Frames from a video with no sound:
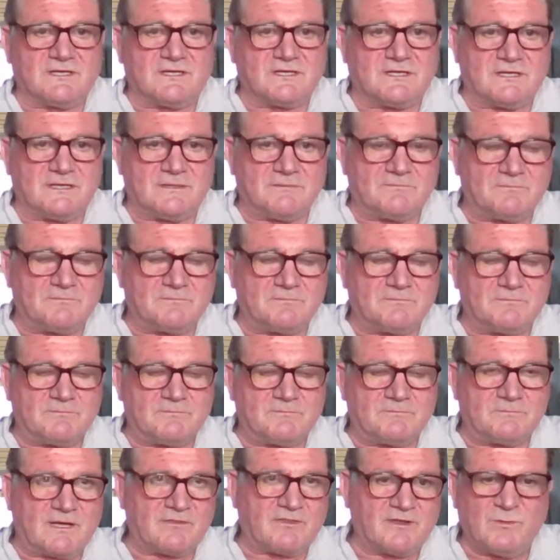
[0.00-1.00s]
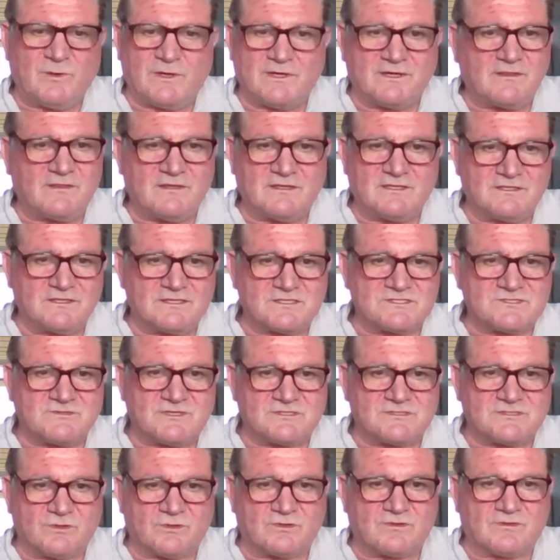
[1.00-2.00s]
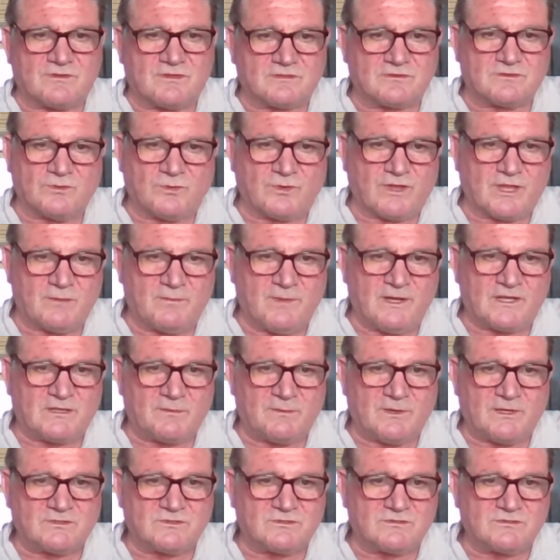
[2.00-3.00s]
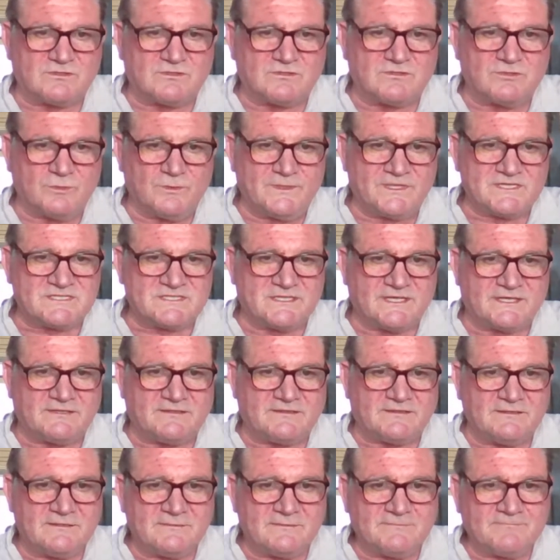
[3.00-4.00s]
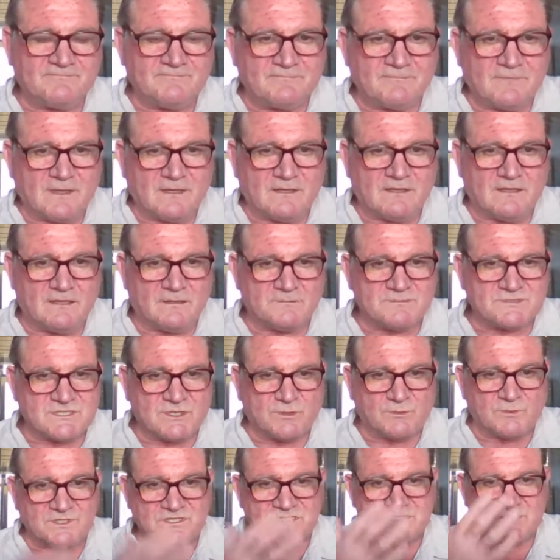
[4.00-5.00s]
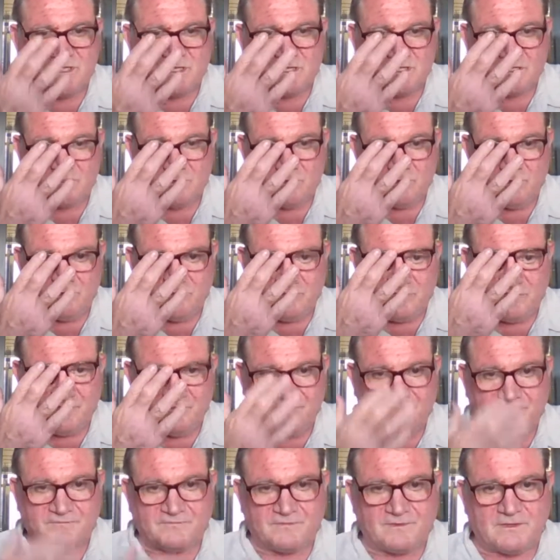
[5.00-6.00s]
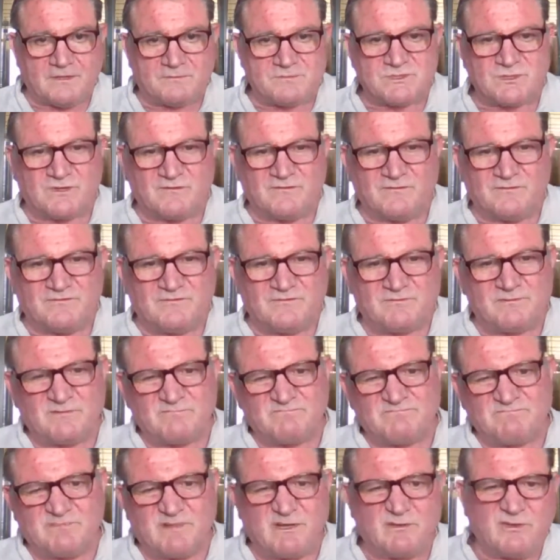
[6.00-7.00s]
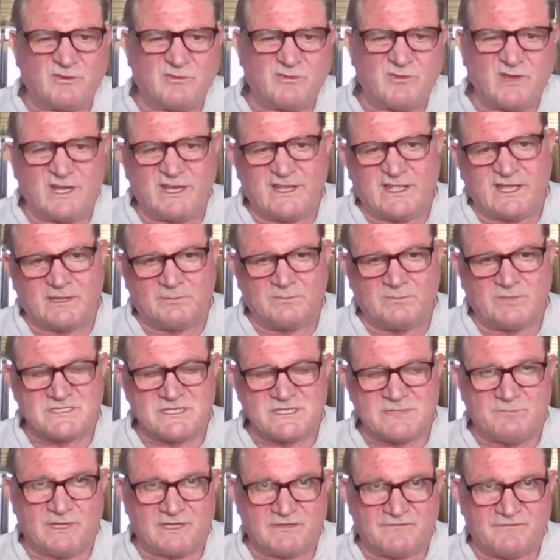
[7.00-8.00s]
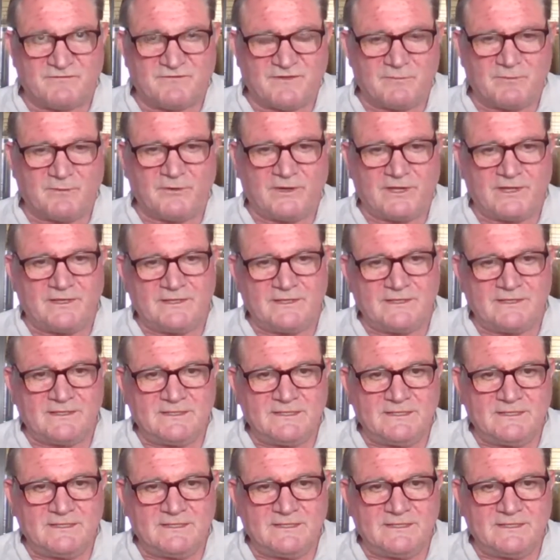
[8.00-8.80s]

I think everyone in the industry is talking about 2 weeks late. So we started off sort of only really getting busy mid-February.